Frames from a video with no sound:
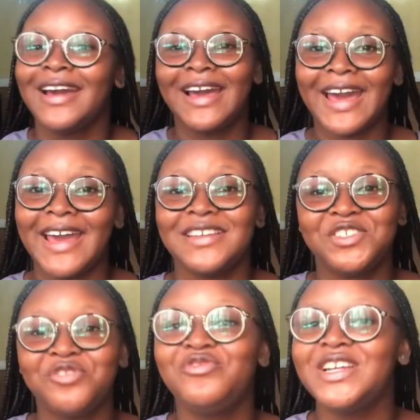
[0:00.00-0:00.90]
Guys,
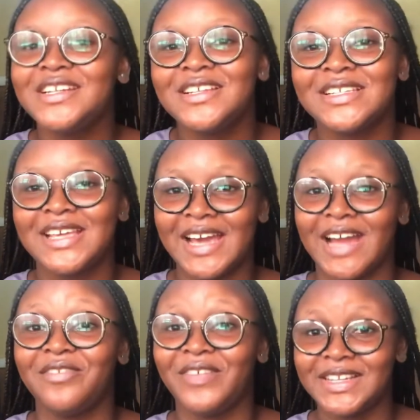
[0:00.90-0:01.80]
you really need to take
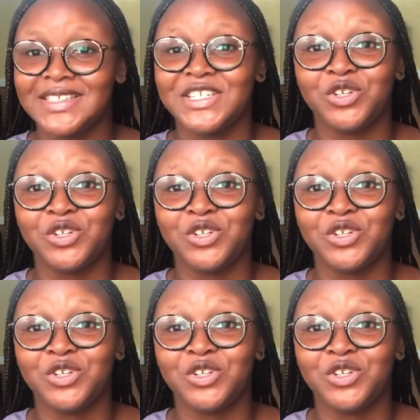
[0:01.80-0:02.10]
advantage